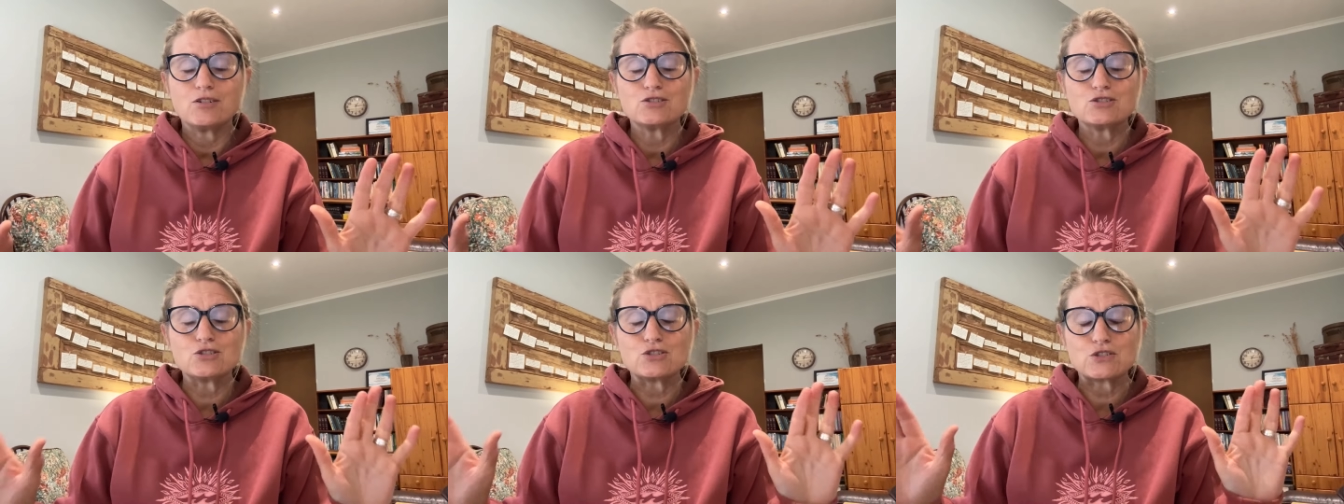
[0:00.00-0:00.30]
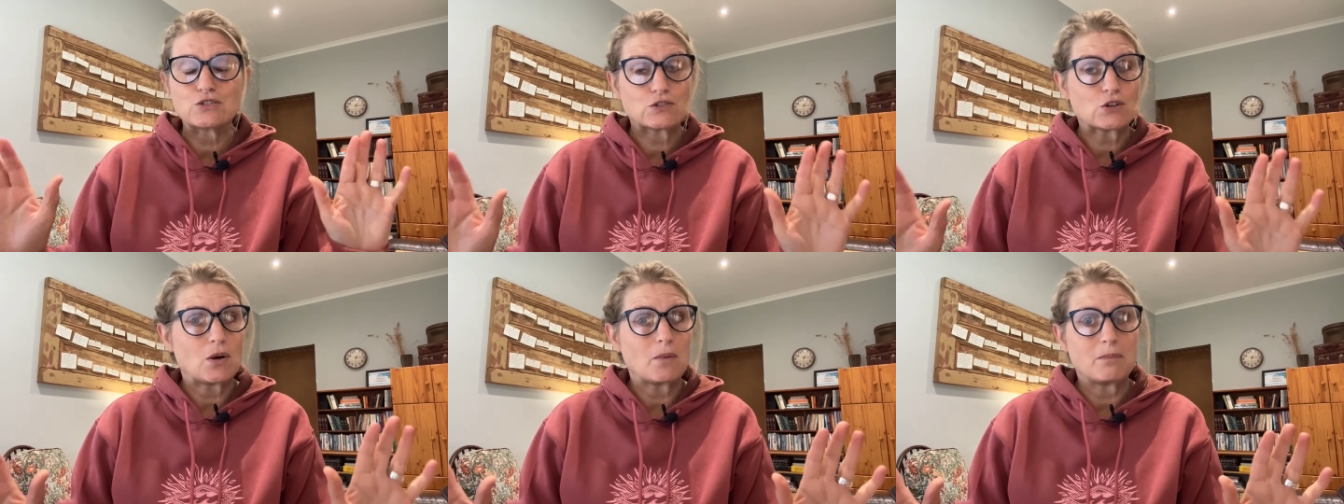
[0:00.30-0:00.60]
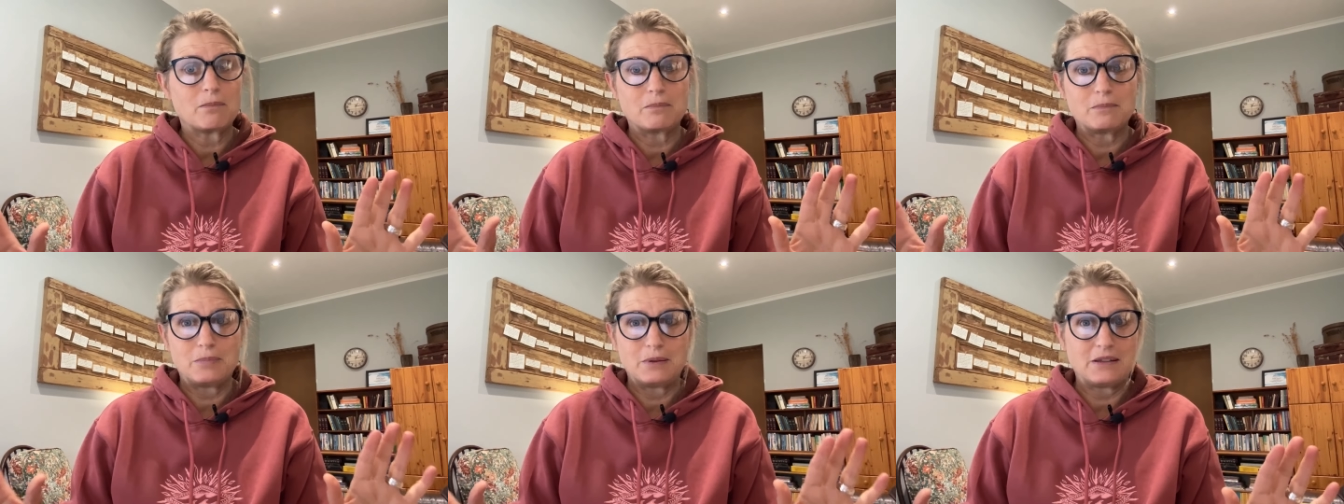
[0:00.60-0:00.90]
to
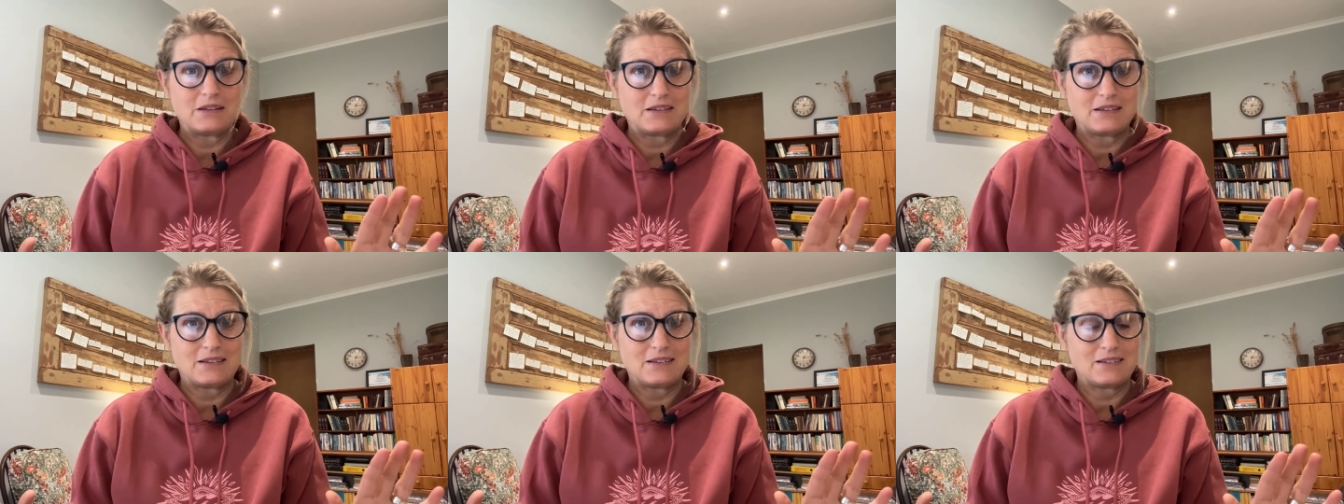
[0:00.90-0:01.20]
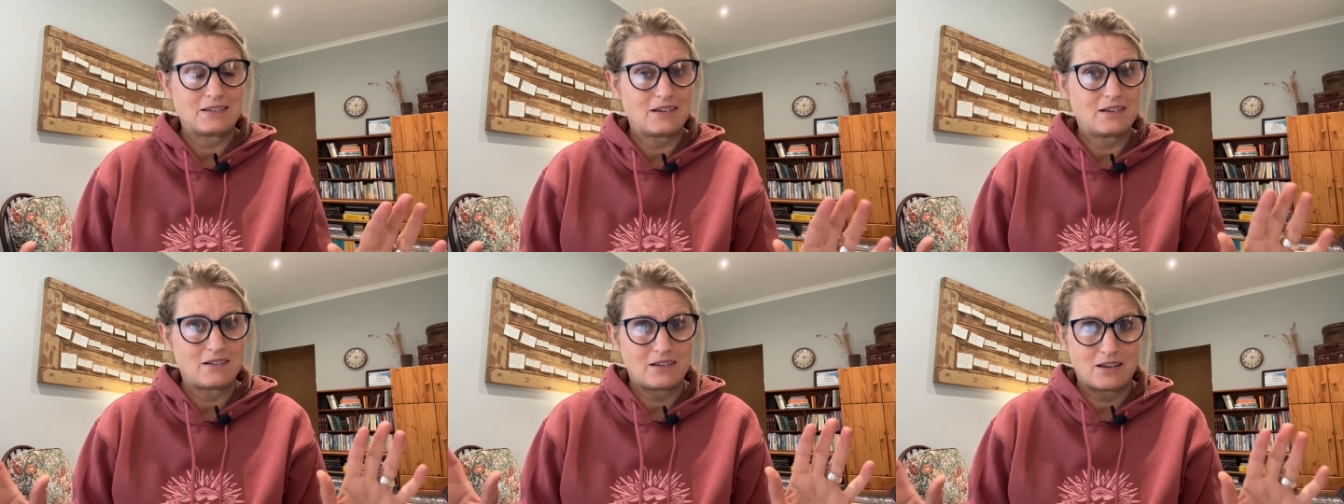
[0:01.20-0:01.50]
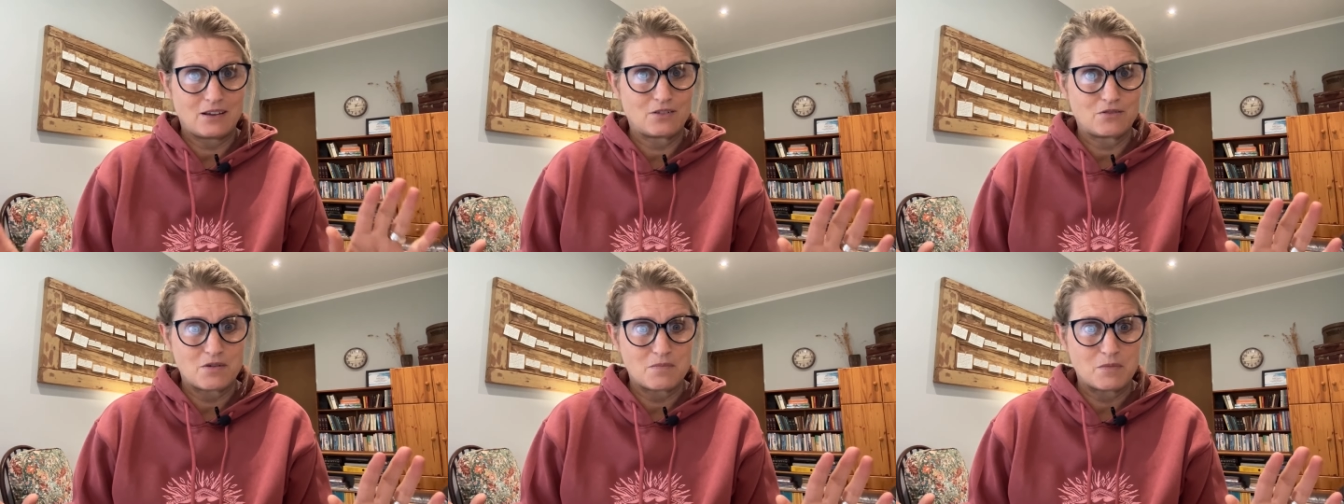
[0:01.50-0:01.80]
stop being an
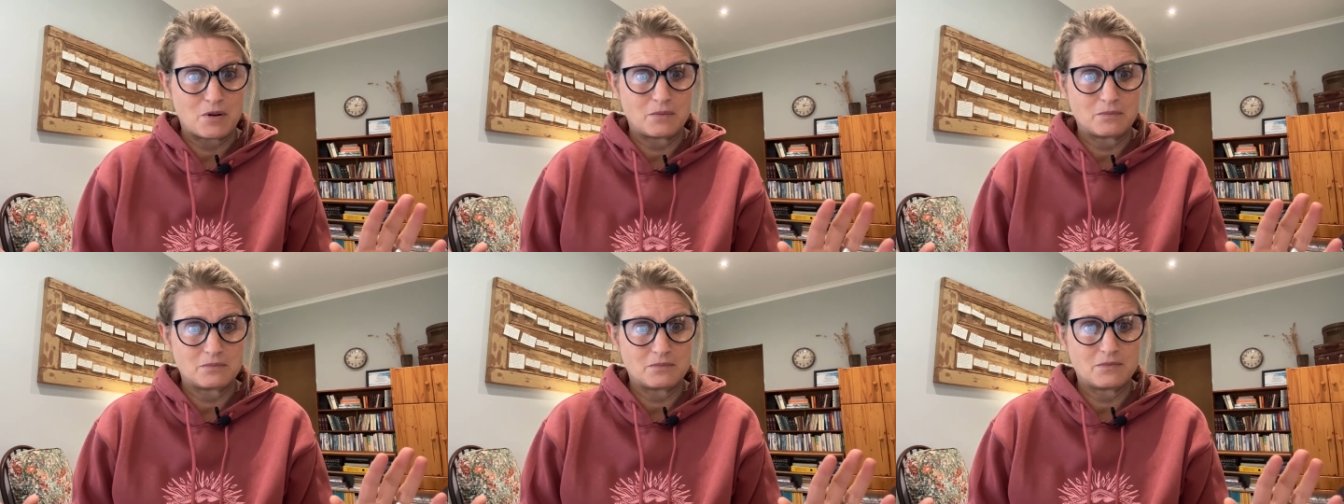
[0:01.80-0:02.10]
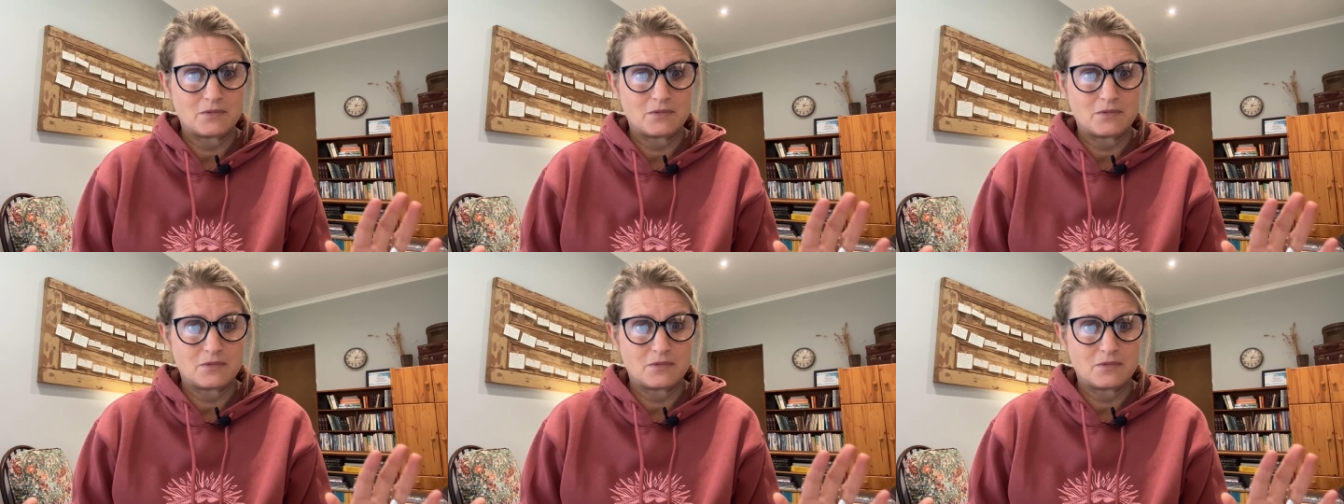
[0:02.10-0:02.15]
angry mom.